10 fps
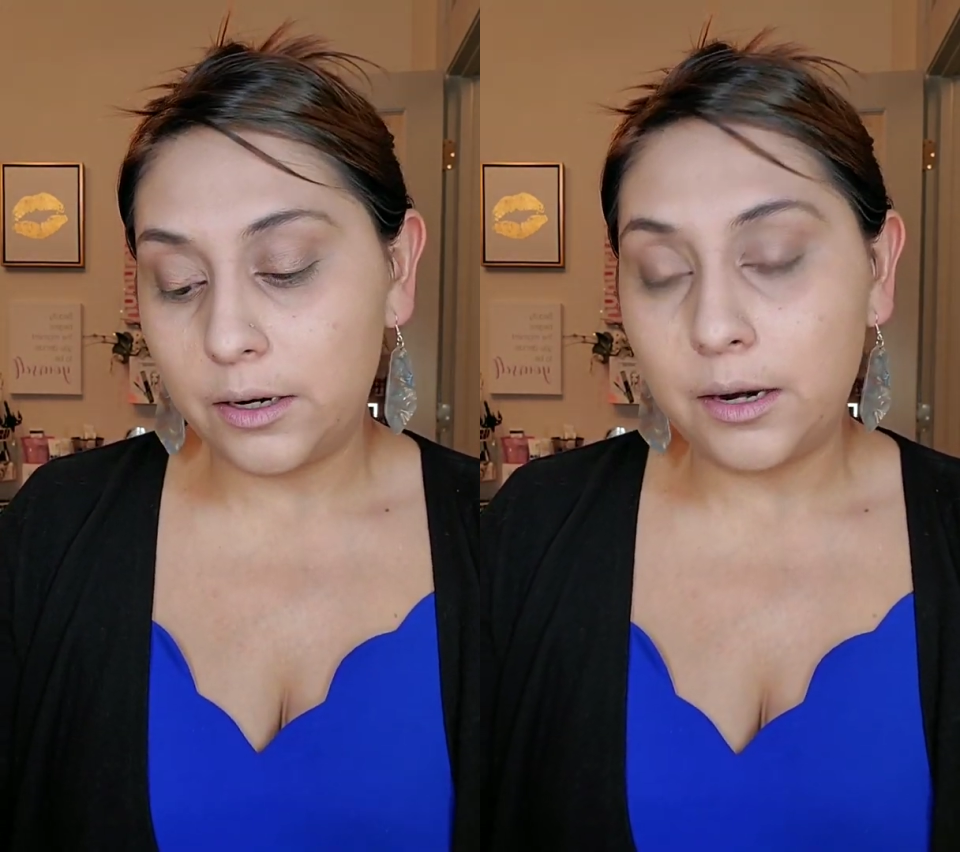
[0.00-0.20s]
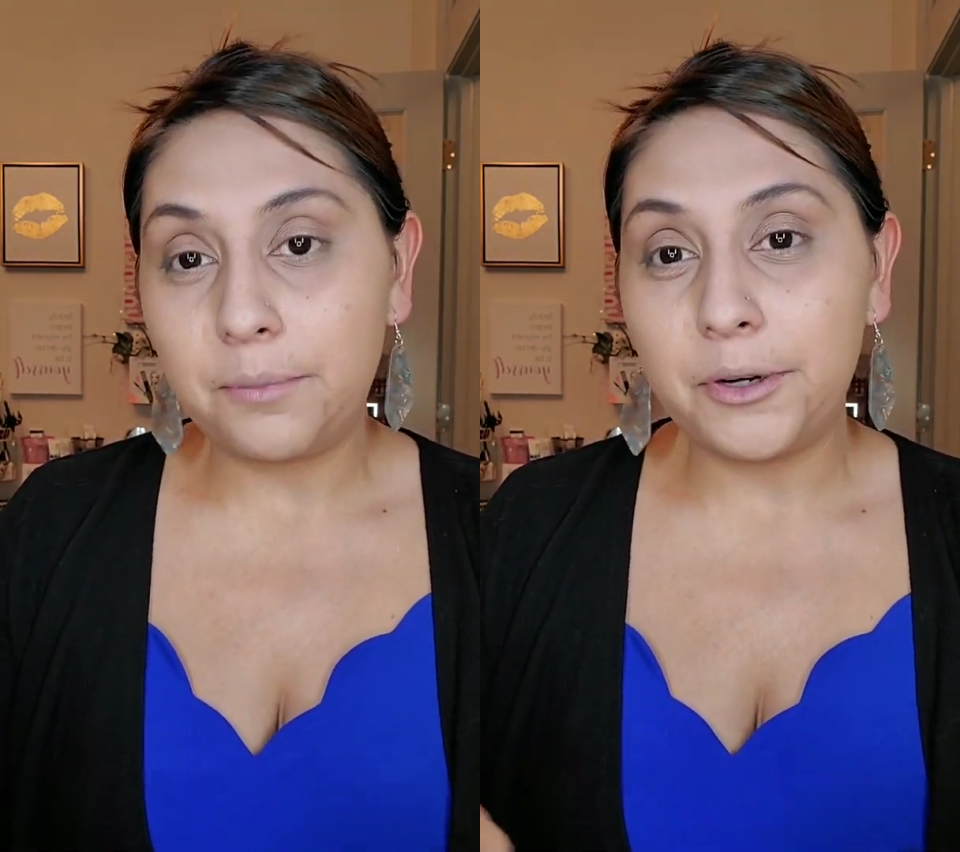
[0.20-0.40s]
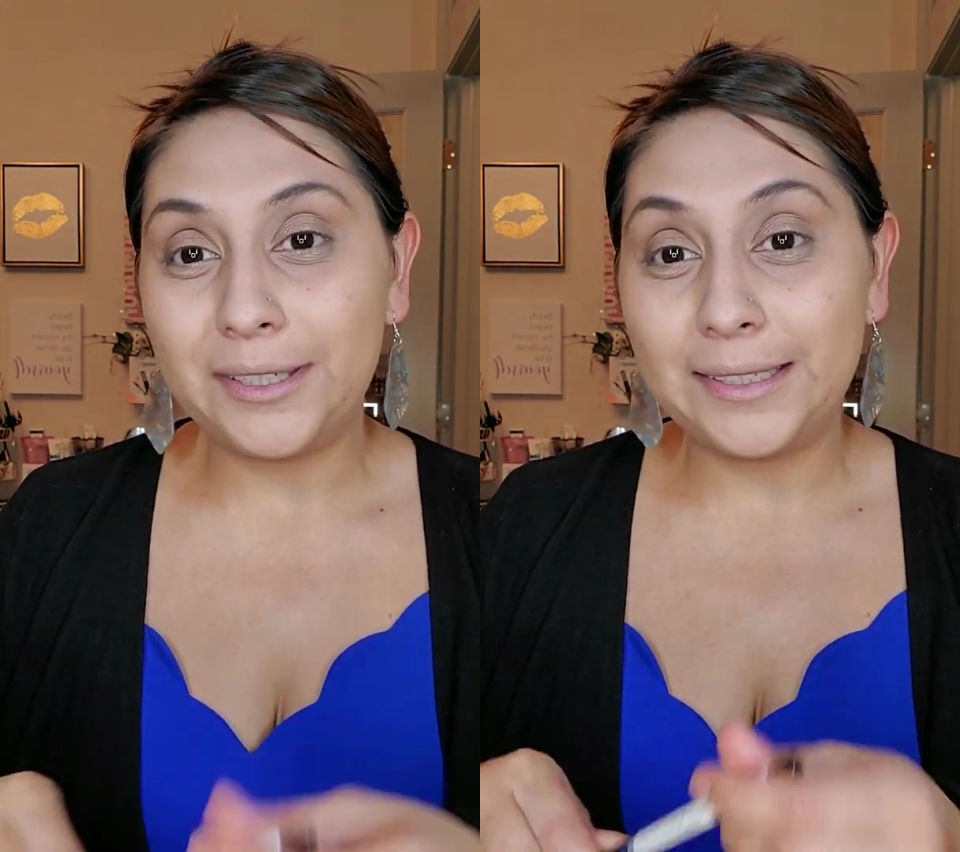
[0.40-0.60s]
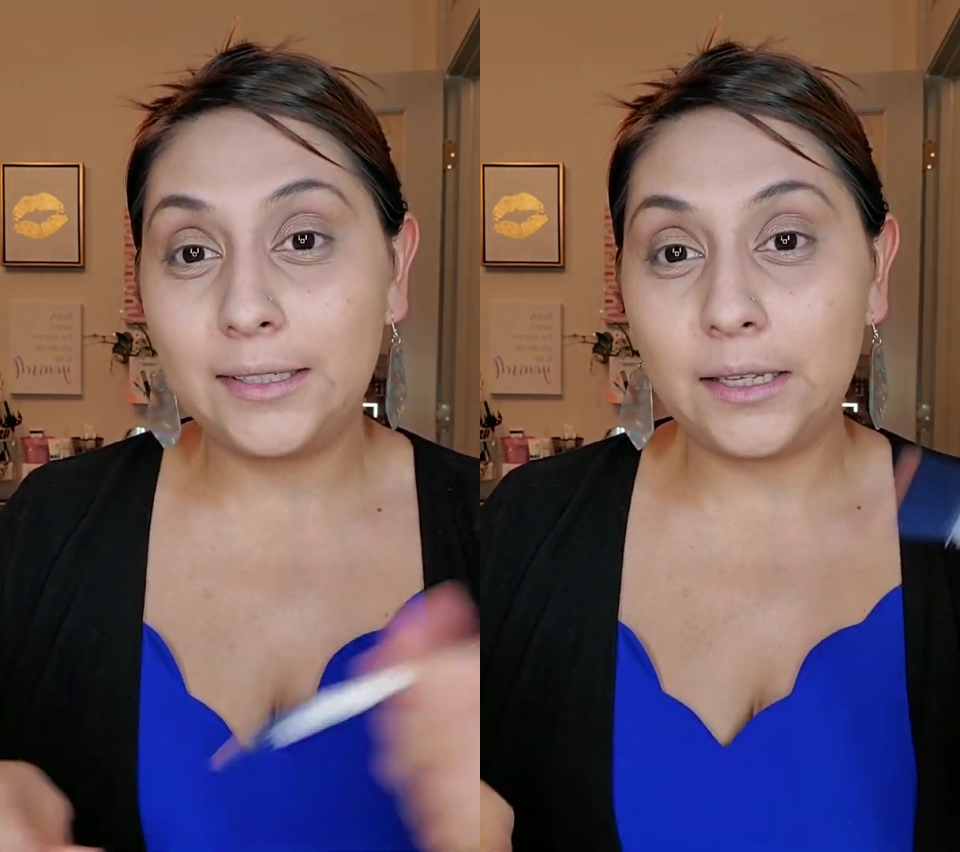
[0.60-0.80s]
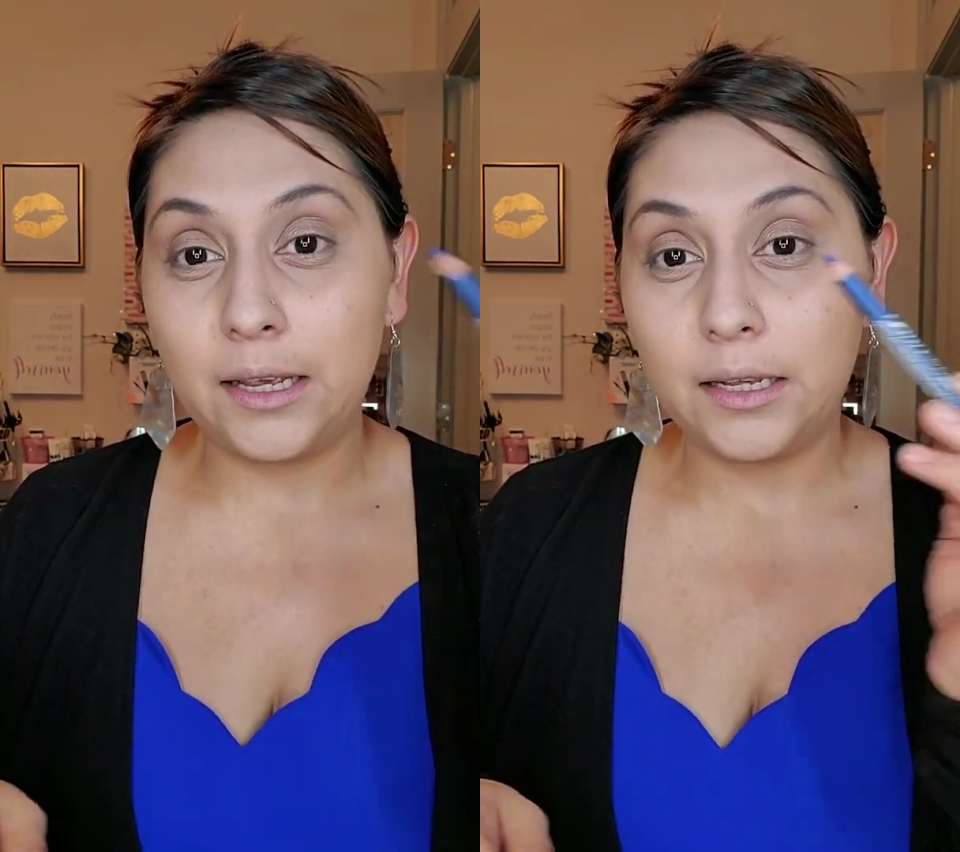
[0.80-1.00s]
number
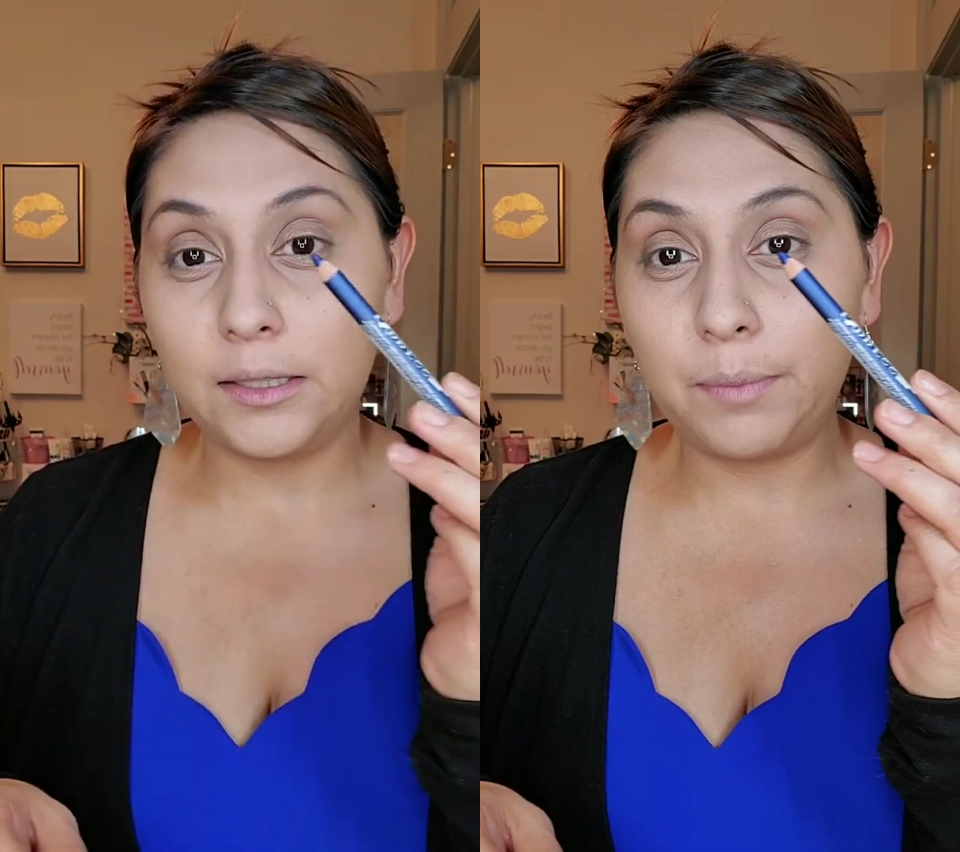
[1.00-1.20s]
6,